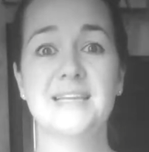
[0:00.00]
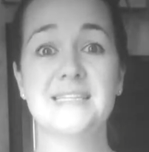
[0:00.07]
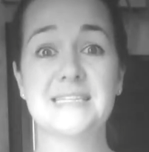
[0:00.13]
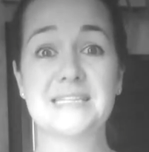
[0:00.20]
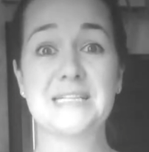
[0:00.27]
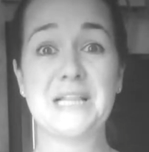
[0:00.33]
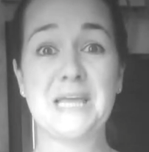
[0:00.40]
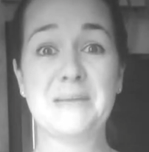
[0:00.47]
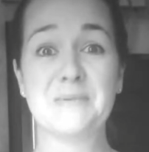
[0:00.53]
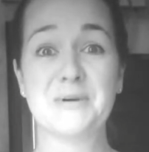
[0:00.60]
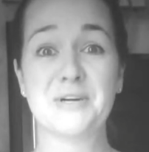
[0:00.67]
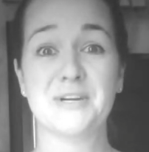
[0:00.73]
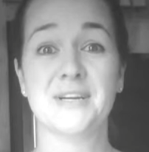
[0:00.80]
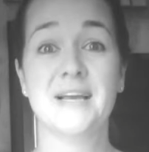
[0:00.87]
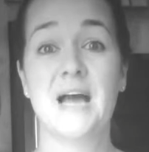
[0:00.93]

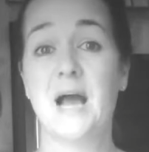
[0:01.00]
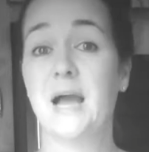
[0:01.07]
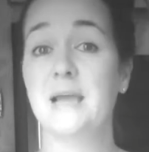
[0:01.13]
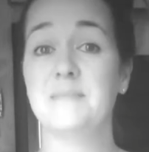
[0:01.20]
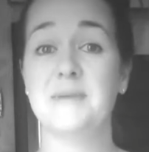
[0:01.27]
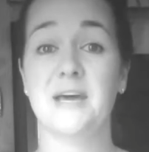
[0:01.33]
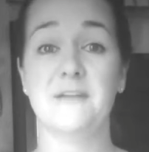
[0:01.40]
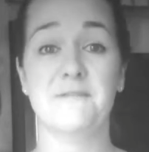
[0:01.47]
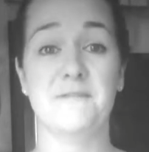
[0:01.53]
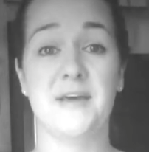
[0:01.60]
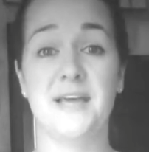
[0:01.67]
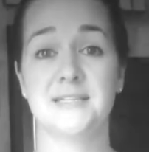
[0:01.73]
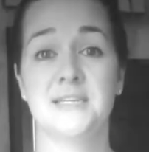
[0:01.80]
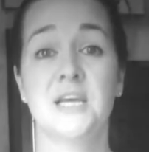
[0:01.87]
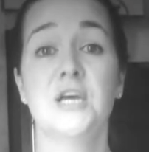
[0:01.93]
Disclaimer, I am not a
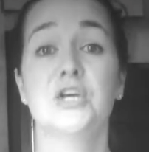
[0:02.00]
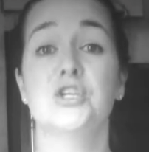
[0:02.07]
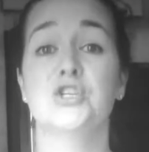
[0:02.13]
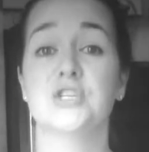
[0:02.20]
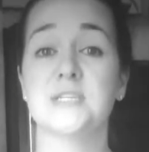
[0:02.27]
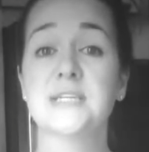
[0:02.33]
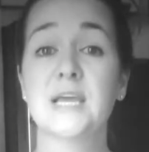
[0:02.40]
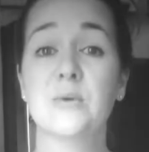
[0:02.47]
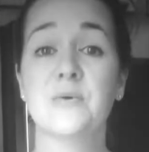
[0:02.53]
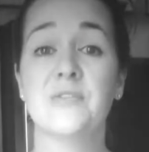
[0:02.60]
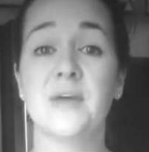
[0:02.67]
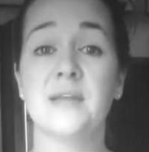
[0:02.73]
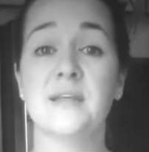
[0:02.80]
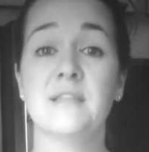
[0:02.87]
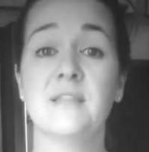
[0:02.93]
vet. Just like with
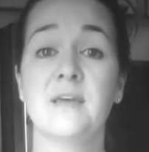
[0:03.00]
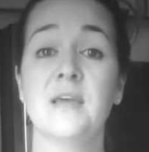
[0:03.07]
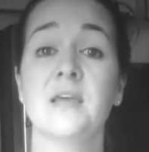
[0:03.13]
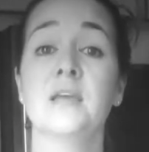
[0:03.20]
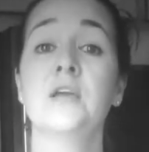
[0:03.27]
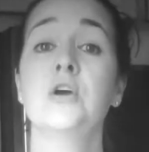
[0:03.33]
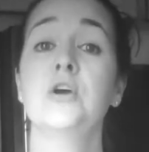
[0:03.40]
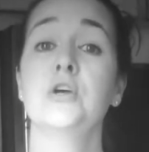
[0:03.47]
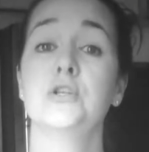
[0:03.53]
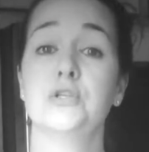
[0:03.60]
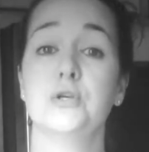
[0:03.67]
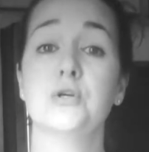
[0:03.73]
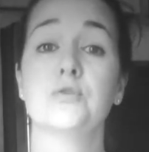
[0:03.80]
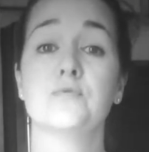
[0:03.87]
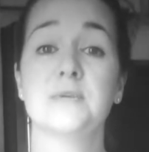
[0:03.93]
anything, do
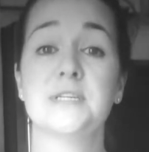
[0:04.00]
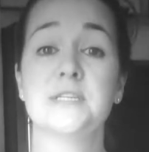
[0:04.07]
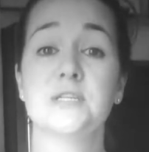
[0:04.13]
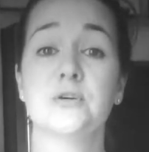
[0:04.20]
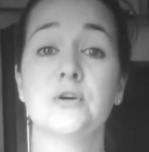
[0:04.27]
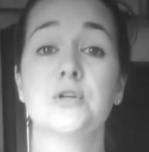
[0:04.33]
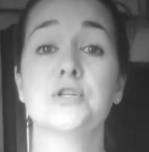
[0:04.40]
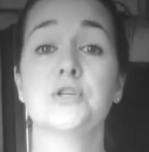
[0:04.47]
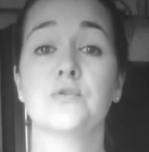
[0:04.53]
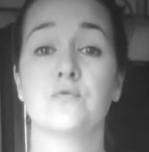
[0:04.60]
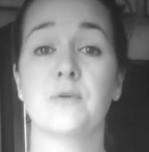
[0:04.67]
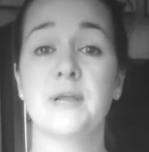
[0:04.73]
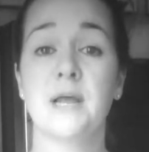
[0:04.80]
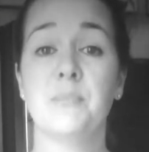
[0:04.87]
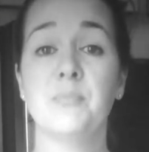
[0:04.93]
your research,
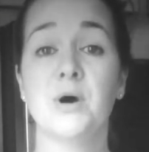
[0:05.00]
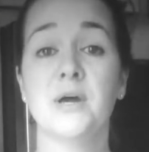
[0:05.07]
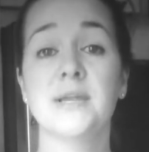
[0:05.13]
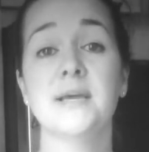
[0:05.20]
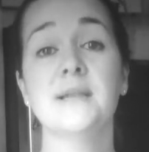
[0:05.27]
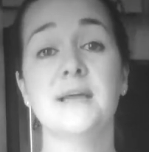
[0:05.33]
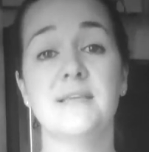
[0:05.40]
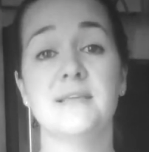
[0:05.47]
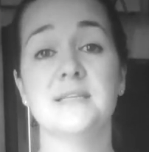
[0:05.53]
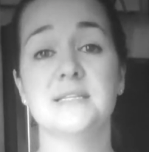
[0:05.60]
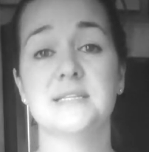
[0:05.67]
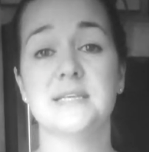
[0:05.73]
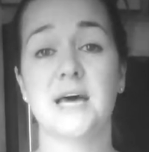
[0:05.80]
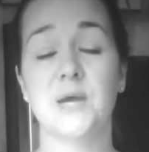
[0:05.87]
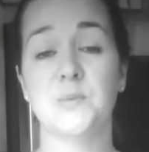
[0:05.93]
read up on it, and then
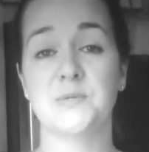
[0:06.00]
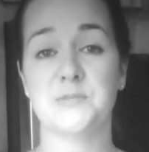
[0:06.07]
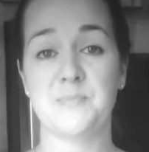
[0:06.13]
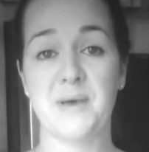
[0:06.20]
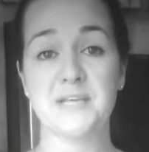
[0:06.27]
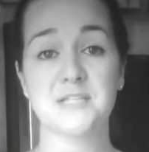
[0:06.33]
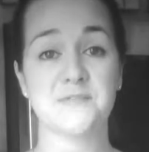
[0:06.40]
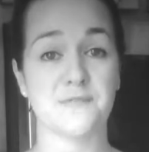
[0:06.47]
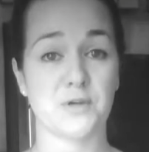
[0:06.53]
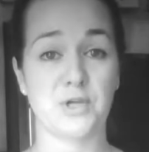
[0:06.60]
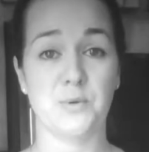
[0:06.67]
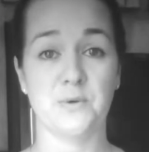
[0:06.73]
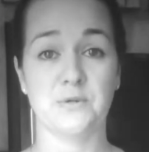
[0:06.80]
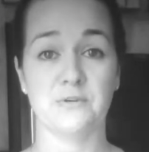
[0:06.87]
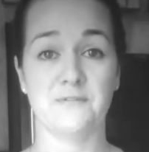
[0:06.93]
decide what's best for
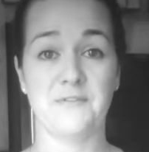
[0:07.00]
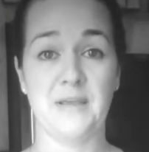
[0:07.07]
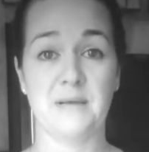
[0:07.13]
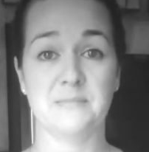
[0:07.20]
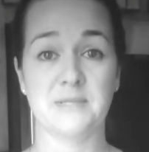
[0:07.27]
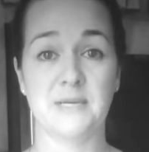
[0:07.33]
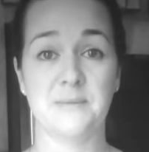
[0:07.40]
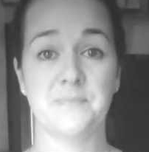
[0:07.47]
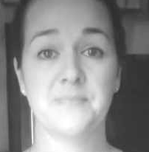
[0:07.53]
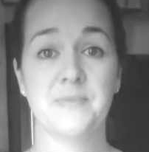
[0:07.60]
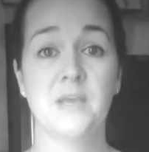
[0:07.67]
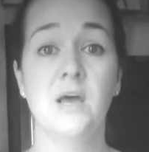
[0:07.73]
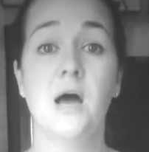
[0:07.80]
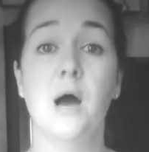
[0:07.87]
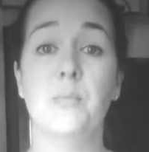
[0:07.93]
you and your family.
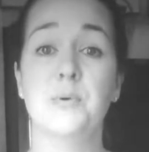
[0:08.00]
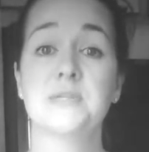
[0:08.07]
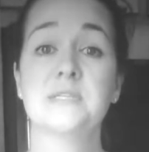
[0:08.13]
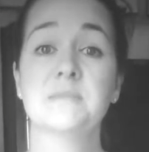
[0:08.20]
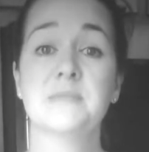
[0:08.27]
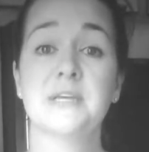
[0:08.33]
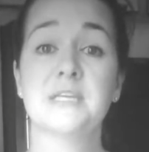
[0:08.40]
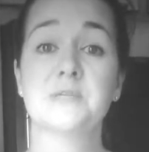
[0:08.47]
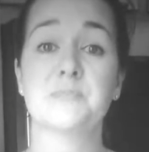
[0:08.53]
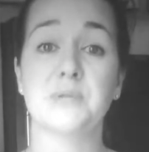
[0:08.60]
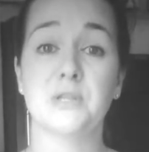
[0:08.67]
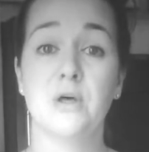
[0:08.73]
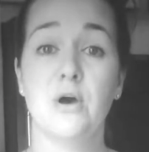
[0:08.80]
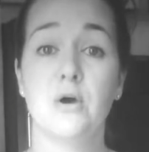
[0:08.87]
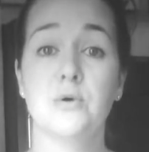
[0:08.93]
I'll put some links
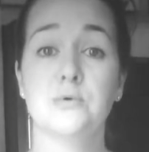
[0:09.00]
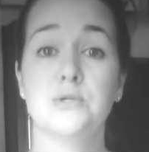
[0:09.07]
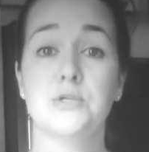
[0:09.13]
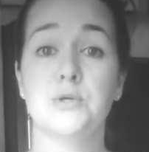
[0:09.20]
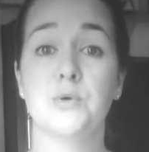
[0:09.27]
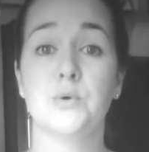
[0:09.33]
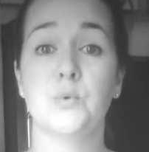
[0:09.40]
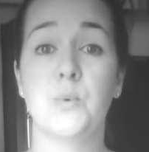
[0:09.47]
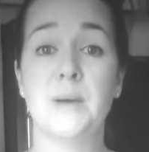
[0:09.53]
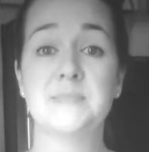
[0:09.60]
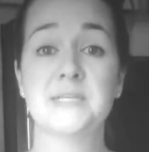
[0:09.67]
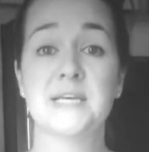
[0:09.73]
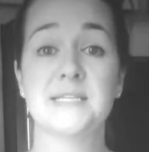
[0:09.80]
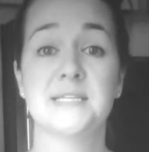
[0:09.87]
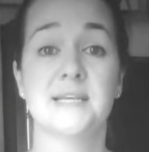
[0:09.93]
below to
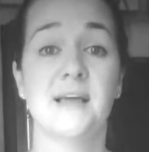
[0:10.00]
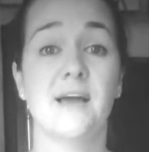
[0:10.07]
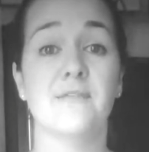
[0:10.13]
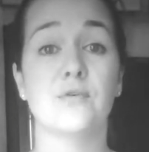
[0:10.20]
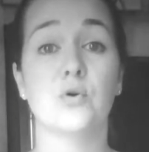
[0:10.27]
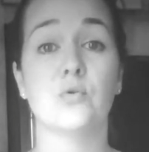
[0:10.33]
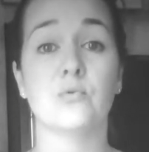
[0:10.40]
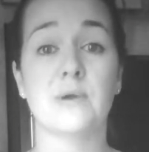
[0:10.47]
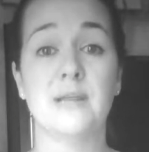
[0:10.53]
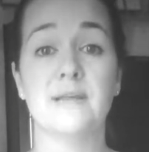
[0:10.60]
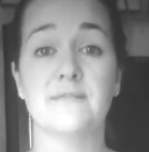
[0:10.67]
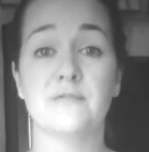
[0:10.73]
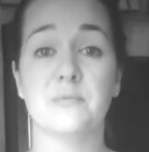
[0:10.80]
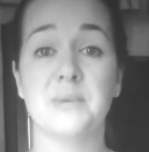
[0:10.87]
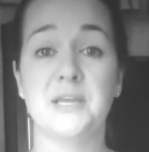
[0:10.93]
websites that have great
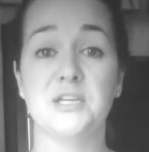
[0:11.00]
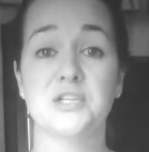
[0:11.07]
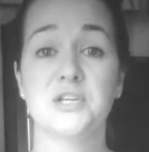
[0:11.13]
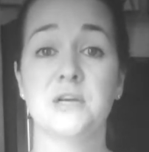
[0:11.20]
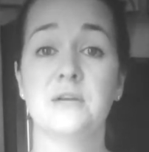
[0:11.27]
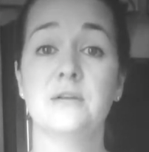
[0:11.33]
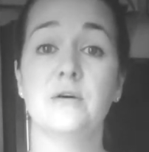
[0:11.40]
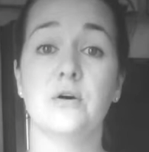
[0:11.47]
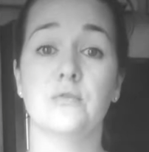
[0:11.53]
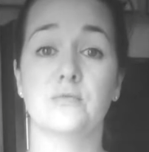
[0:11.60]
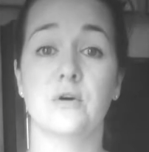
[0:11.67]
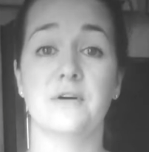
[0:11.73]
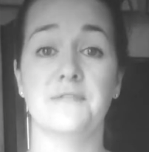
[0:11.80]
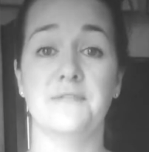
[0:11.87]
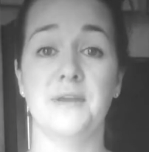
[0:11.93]
information on
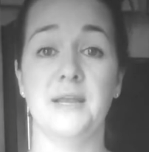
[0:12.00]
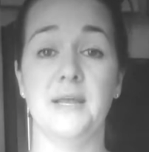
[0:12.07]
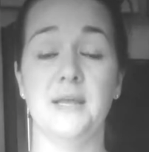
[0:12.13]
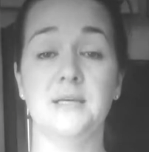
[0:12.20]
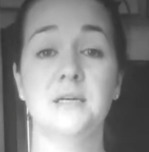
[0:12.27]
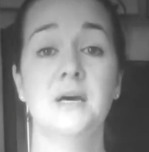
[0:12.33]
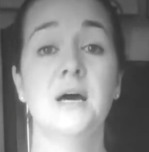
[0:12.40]
raw feeding.